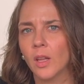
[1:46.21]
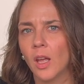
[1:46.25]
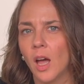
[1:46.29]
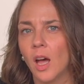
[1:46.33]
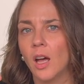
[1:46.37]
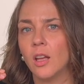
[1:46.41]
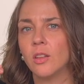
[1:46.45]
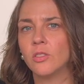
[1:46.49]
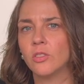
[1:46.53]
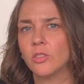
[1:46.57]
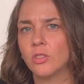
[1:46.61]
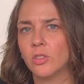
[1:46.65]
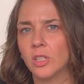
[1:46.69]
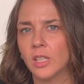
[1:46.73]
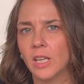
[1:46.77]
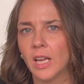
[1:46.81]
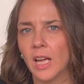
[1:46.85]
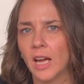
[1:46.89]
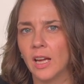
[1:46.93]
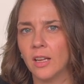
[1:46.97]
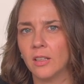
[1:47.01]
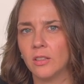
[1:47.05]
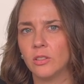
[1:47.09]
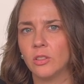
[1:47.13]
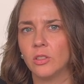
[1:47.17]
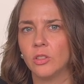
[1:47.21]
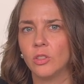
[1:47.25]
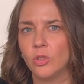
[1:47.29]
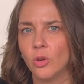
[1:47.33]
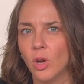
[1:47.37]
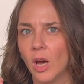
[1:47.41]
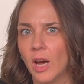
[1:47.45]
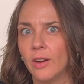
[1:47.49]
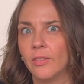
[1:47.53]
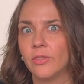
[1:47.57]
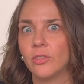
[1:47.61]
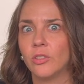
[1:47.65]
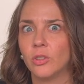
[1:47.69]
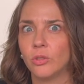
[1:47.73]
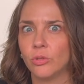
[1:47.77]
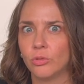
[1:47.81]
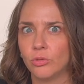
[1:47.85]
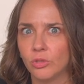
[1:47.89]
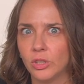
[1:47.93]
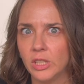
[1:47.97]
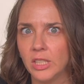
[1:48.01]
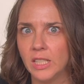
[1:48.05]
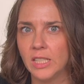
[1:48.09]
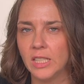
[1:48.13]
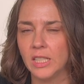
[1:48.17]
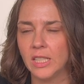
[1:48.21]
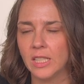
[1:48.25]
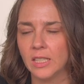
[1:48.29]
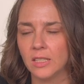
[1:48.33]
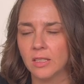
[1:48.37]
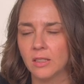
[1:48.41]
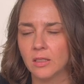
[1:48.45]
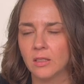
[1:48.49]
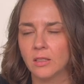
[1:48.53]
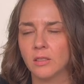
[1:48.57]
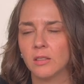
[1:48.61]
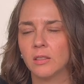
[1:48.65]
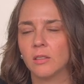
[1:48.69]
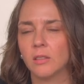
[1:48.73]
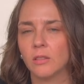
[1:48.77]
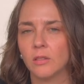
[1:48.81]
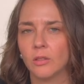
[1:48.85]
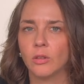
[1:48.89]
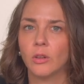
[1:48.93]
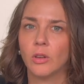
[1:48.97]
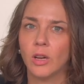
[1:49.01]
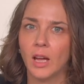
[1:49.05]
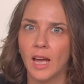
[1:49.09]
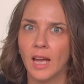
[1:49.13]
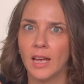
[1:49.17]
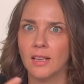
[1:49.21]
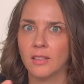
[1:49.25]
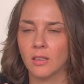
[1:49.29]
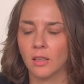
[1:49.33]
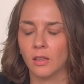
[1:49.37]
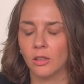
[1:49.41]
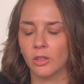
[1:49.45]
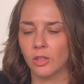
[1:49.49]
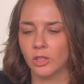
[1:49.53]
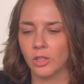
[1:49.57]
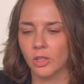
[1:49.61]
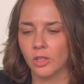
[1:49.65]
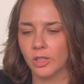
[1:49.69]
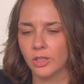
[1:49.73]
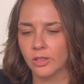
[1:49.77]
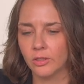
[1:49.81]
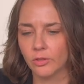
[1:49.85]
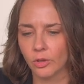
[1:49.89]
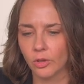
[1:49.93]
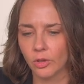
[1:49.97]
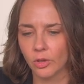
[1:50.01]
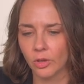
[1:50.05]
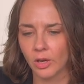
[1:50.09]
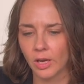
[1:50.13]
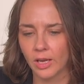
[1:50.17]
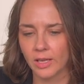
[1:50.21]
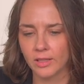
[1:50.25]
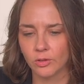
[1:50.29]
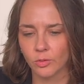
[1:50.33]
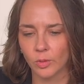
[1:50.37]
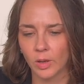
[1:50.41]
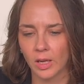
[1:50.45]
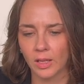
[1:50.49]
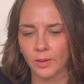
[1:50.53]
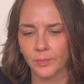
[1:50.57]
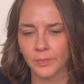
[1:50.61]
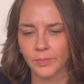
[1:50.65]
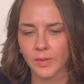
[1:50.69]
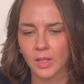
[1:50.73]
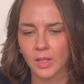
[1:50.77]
answer that, you have to read it as a learner as well.